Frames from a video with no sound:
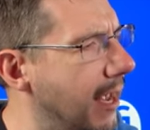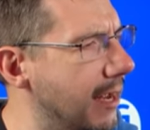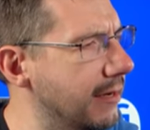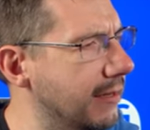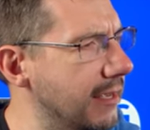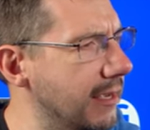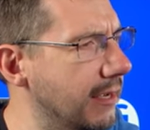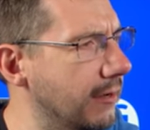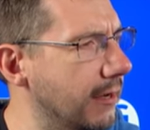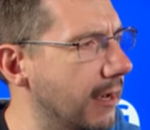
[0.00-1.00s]
and
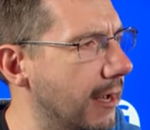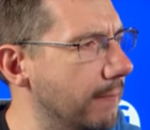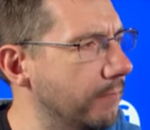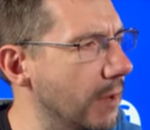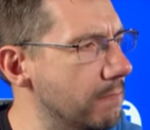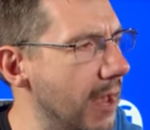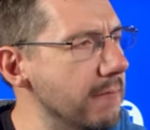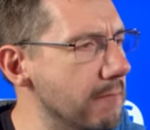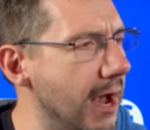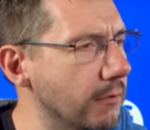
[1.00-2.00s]
the, uh, the
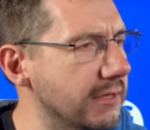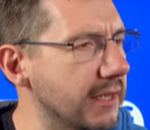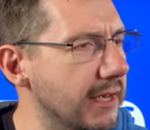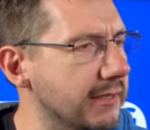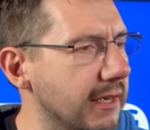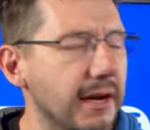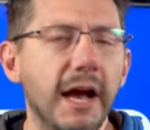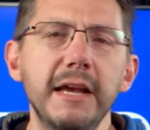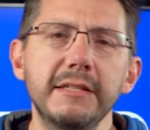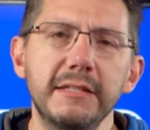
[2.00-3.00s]
bed mount is an
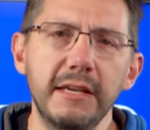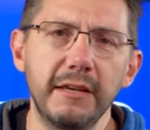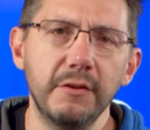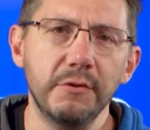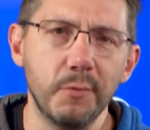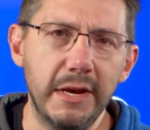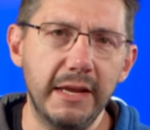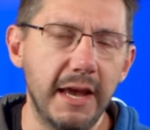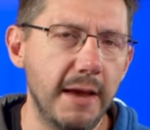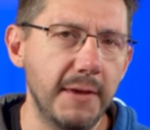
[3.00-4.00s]

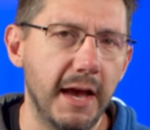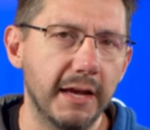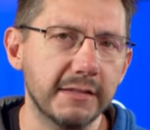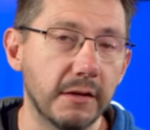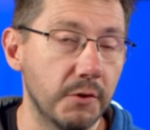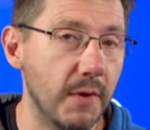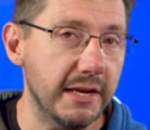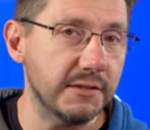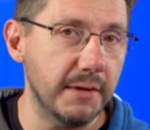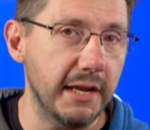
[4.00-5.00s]
IC3D ABS on the
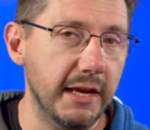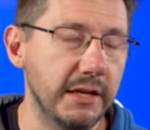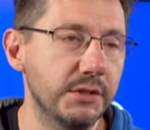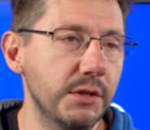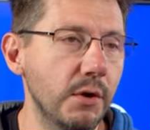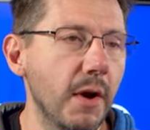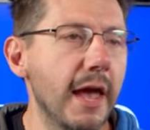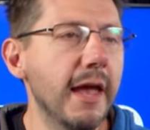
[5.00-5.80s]
Raise 3D E2.